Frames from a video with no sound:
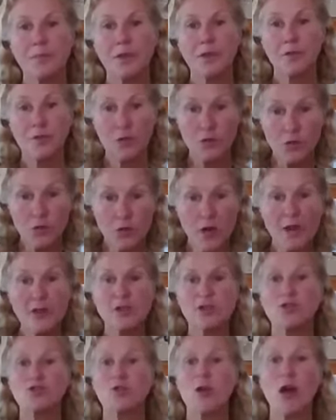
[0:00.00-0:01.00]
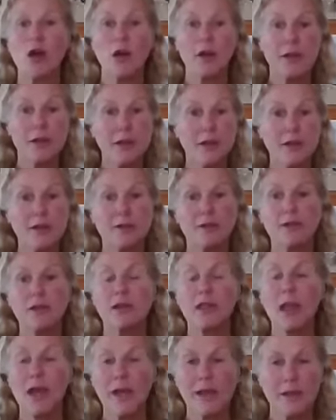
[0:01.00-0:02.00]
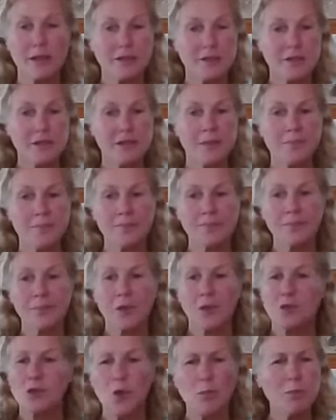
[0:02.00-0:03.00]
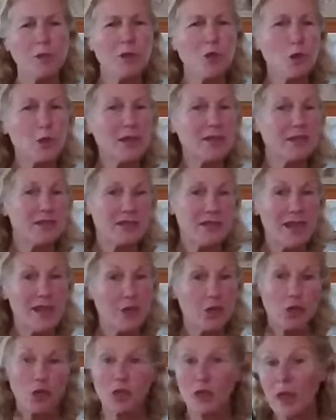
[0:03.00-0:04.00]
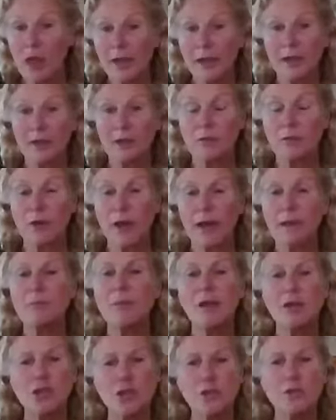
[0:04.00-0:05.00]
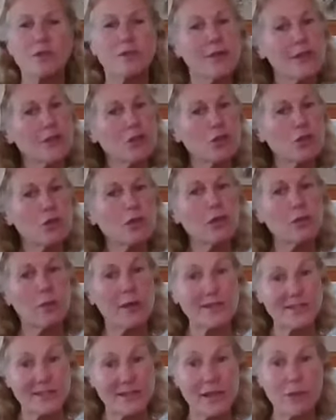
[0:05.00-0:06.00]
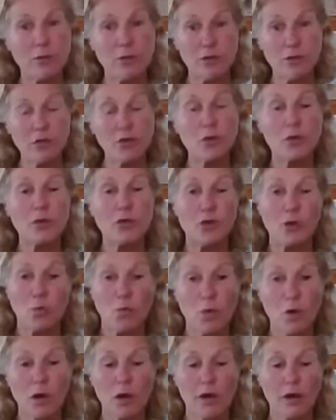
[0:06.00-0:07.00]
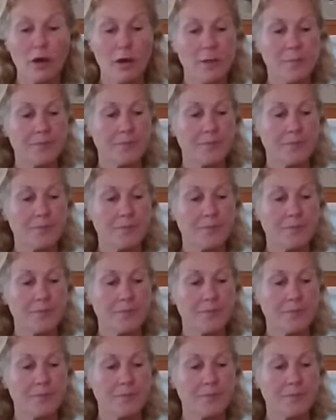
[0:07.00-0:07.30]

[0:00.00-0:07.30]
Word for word: if you're trying to draw in clients, don't be quick to take your client, right? Make sure that they truly resonate with you and your work.